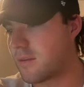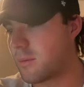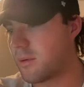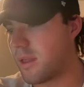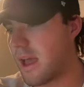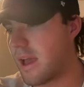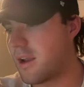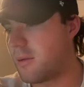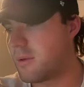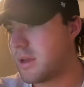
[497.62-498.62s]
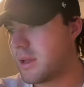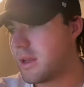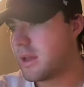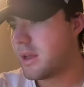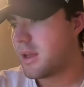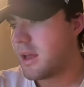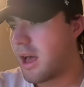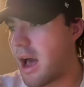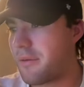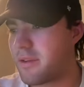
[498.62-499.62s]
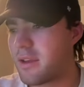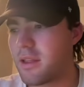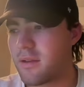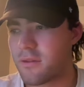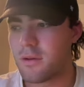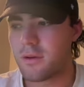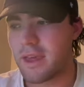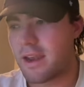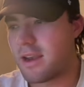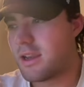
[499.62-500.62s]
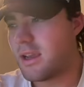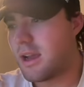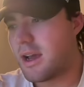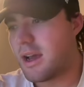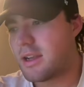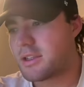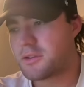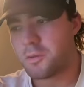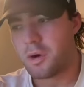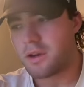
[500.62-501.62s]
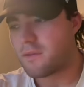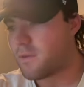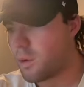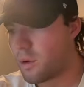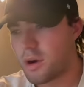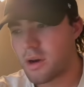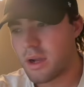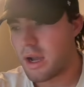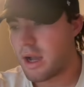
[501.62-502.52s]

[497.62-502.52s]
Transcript: pull that up. Obviously, the story with Kennedy, just 1-4,